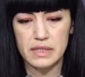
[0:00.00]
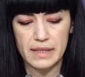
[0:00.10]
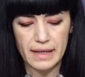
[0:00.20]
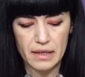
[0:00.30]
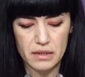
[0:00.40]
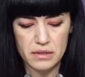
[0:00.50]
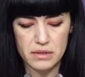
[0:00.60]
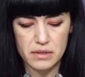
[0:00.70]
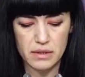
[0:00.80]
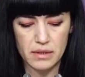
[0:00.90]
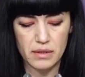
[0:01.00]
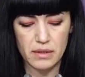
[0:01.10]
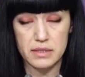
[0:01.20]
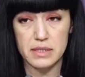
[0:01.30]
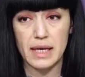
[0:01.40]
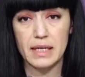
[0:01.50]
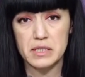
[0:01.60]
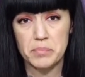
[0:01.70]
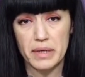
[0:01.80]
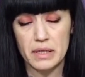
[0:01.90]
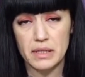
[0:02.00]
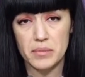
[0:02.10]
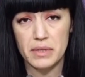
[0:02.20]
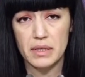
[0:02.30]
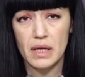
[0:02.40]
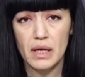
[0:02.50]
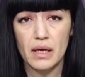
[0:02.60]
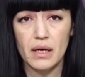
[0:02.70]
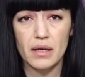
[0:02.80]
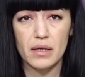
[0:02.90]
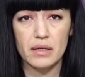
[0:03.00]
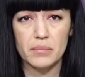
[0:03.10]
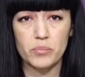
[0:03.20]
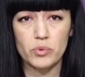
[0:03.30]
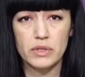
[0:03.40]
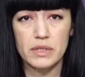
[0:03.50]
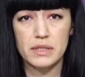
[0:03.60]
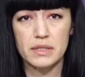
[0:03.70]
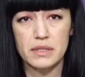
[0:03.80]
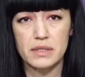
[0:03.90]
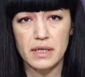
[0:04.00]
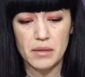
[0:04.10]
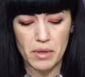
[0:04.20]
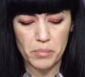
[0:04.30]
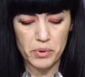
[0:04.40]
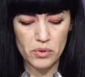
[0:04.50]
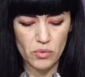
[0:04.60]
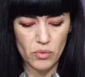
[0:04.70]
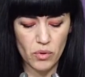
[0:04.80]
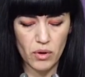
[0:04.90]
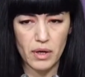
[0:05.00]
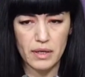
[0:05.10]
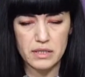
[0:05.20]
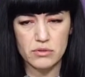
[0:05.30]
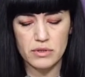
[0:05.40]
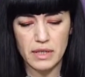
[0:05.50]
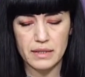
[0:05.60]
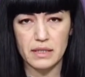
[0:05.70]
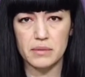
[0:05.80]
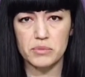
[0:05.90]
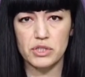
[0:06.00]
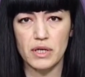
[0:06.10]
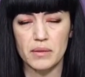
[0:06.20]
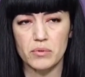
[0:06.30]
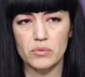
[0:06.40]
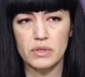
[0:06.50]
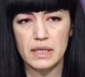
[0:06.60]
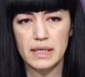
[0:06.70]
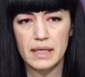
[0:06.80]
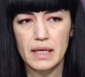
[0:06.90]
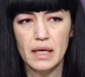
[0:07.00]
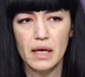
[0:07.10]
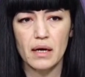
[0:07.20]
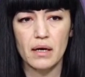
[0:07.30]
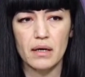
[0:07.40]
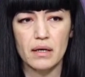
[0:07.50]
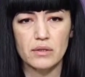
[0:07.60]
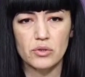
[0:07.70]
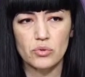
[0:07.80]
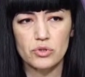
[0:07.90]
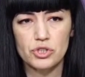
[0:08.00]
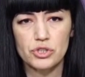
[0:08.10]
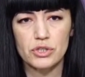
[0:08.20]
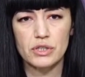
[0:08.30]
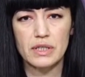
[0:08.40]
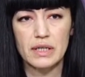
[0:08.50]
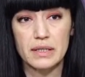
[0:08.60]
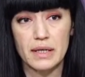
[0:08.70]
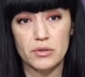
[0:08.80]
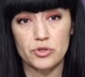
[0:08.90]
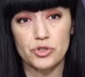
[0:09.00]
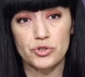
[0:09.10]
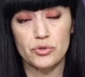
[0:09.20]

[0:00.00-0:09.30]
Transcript: the event of the records with experts. A topic about the results of Ramstein 3. So